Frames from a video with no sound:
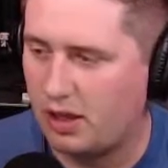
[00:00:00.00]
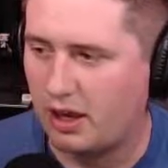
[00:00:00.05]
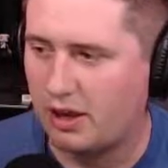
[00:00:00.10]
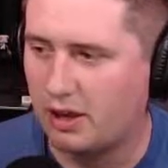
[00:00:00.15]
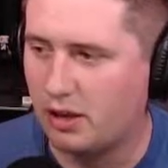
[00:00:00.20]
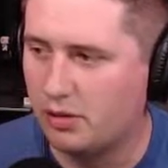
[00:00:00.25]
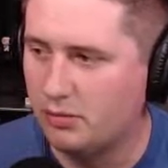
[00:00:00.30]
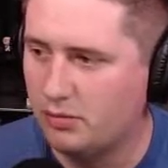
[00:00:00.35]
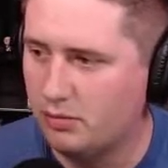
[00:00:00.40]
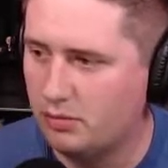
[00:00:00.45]
Hey,
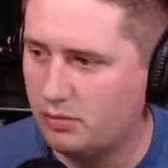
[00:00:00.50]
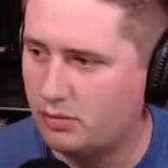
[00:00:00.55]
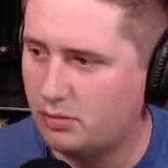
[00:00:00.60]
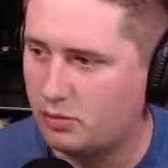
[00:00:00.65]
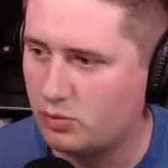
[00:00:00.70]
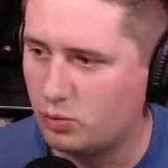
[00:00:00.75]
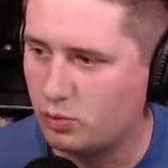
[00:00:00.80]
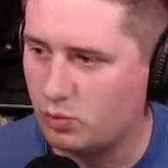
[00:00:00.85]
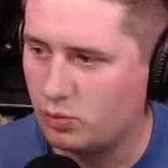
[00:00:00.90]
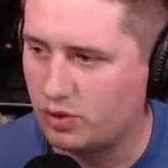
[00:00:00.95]
Calum.
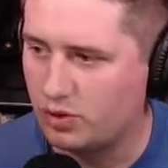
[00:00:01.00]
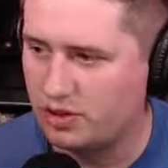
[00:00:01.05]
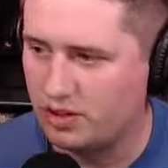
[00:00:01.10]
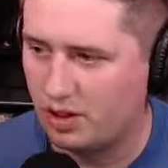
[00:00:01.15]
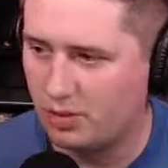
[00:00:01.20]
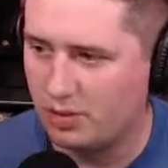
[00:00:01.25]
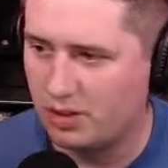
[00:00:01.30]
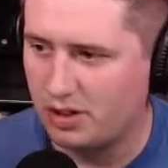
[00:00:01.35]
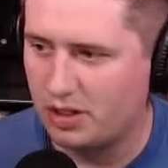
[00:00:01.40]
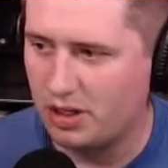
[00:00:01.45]
Was
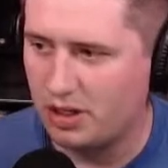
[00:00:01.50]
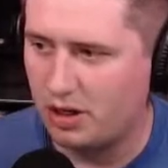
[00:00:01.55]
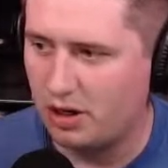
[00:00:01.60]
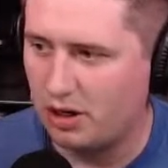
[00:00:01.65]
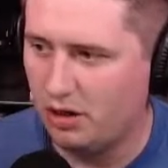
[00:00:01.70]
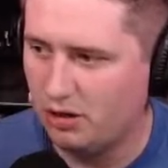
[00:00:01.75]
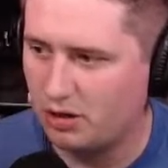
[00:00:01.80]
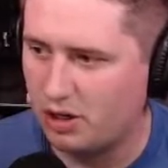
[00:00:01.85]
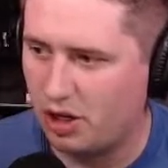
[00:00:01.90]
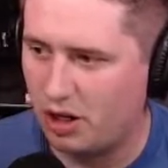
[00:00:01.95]
someone
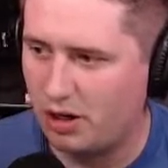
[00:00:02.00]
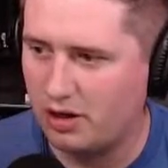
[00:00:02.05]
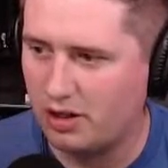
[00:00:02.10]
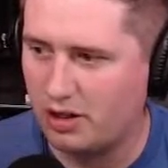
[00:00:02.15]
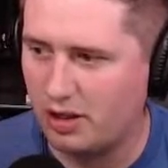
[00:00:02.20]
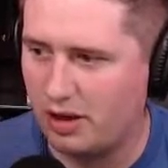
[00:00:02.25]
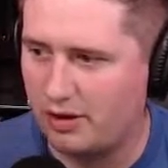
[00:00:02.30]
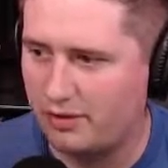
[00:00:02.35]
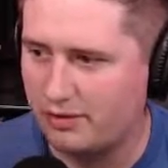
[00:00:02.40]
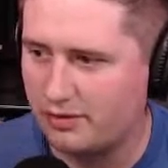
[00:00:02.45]
here? No,
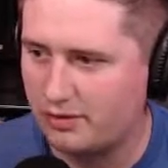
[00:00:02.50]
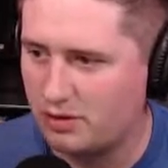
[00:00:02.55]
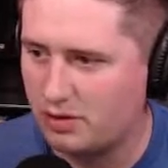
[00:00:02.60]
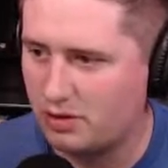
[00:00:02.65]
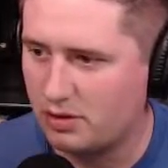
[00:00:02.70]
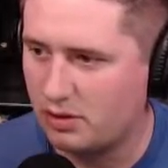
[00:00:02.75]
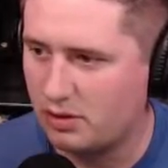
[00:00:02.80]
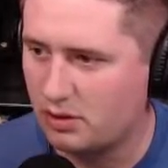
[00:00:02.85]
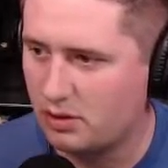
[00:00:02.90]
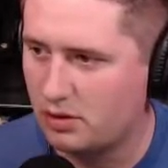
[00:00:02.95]
he
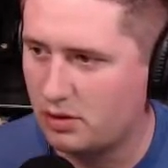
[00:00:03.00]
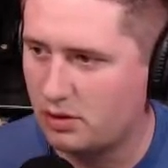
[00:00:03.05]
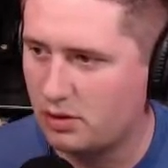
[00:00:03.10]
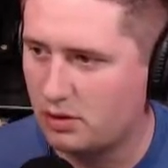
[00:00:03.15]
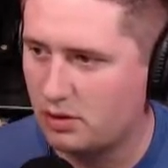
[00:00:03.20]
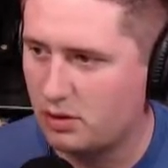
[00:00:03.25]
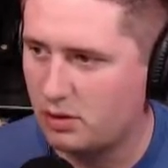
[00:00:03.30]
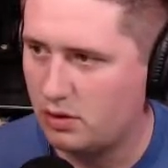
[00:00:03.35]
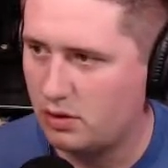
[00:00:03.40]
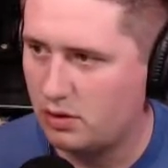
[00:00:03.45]
left.
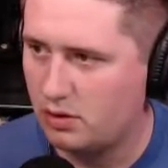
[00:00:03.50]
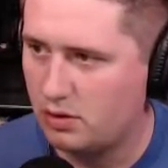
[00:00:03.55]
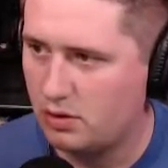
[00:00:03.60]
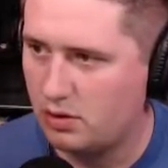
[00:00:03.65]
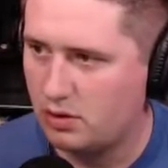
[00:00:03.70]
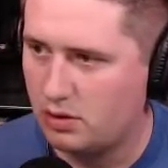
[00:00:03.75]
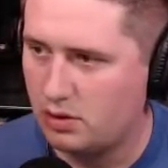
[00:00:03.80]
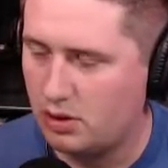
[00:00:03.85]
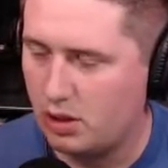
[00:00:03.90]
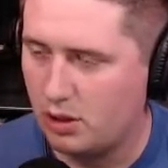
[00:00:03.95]

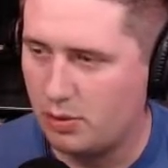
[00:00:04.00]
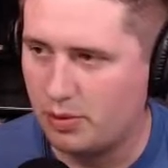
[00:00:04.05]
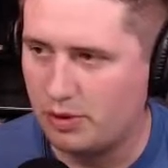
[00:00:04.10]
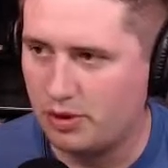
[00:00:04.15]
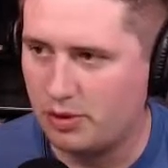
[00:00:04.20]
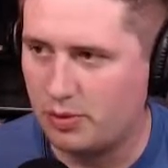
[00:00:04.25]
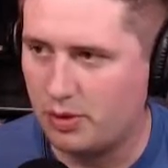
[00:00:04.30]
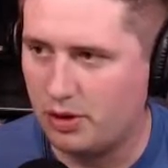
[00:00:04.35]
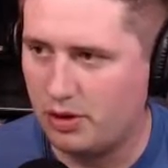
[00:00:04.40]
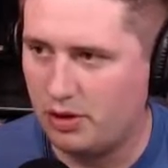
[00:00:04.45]
I
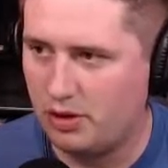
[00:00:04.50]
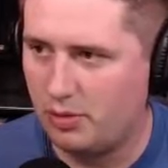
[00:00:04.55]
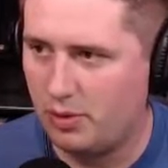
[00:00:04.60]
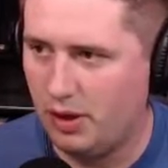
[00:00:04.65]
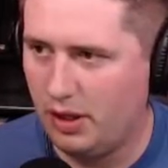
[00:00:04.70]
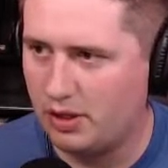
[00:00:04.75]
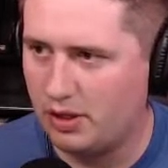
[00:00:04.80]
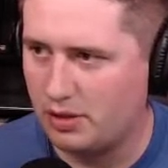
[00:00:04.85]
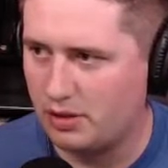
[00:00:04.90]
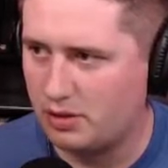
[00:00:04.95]
wonder where he
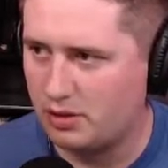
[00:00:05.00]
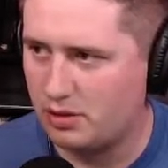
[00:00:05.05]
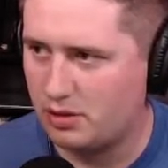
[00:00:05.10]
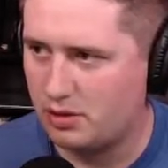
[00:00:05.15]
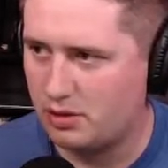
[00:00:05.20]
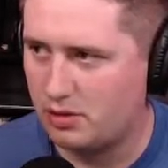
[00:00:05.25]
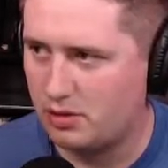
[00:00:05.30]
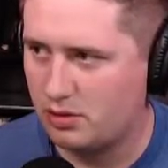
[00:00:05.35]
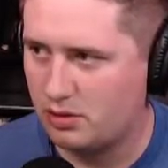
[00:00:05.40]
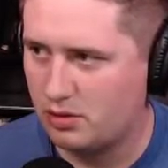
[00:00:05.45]

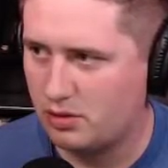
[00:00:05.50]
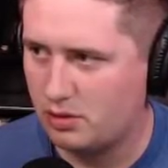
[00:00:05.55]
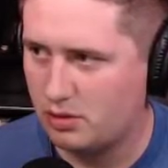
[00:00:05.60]
went.